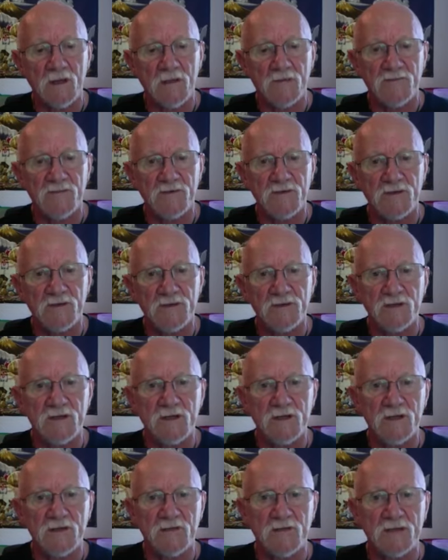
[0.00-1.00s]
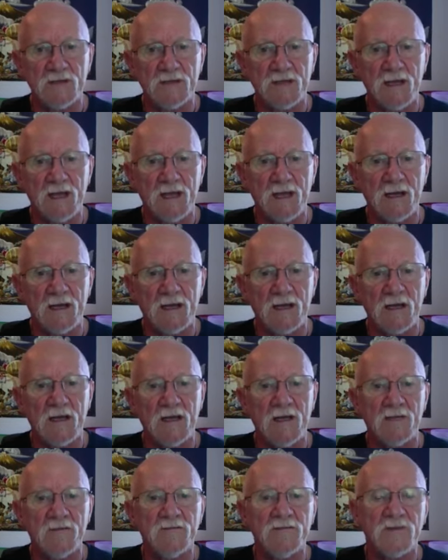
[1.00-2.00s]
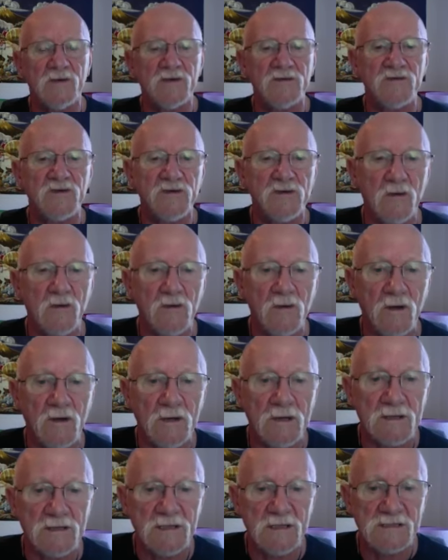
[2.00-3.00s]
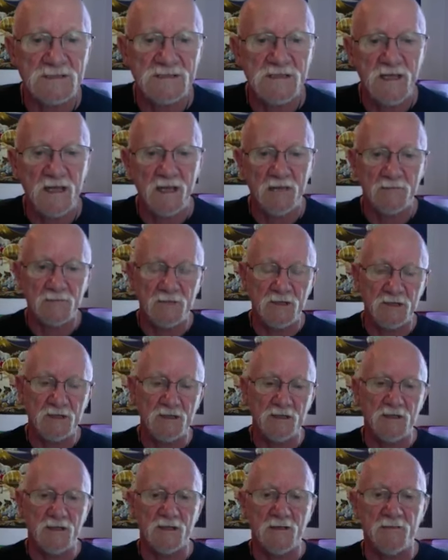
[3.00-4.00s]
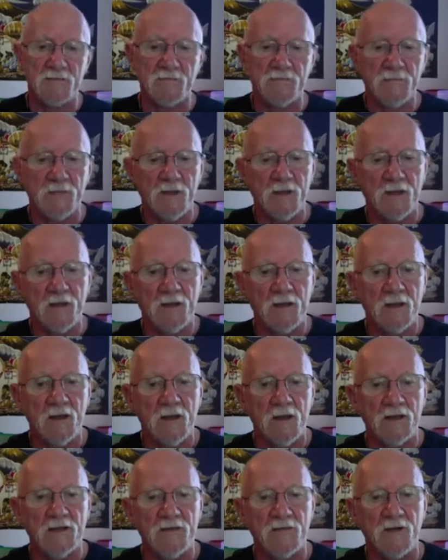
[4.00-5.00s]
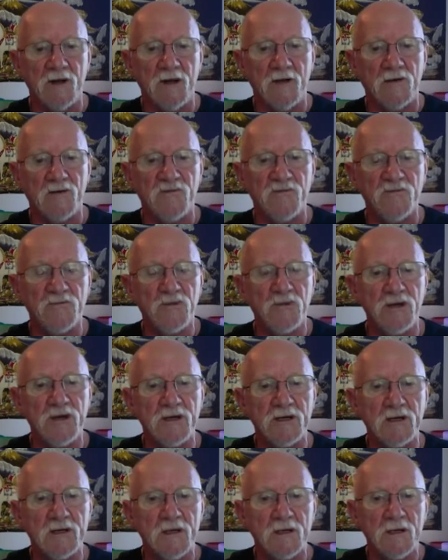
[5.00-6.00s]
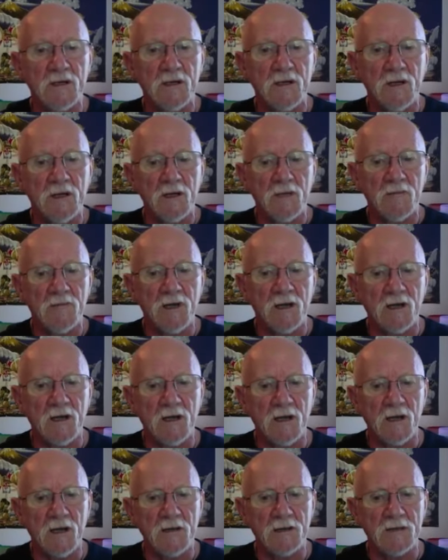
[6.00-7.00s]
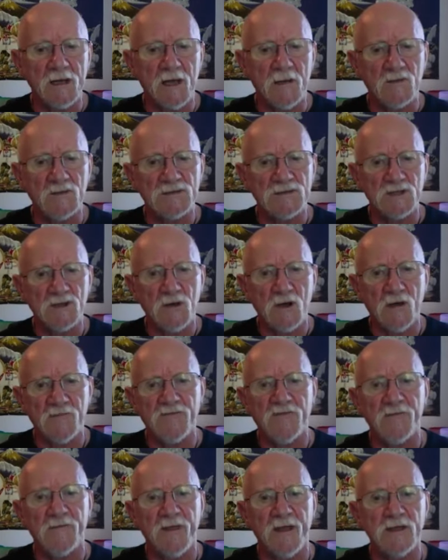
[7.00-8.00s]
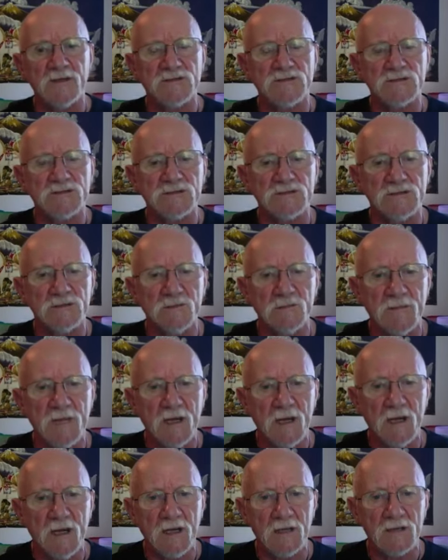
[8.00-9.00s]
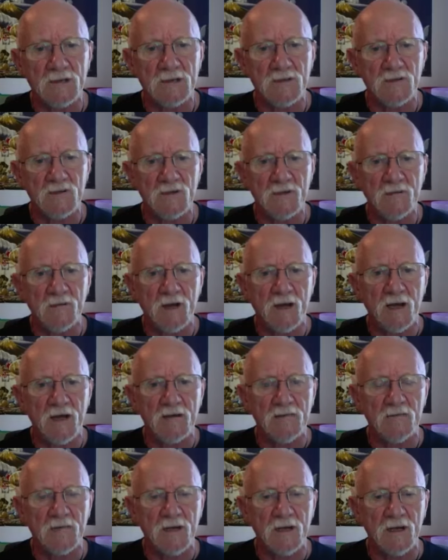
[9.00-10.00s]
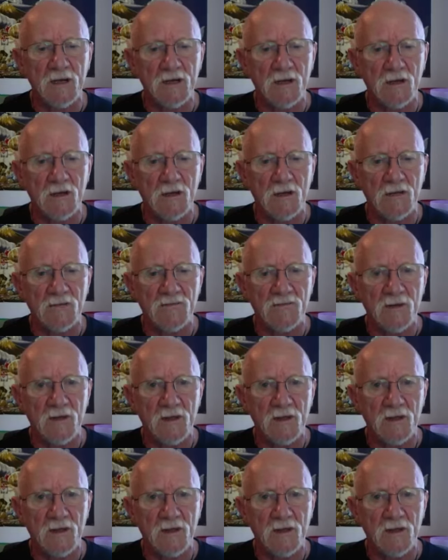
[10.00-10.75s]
for continuing that, that she no longer does that, but and they're out of print. But that was a confirmation to me to remind me of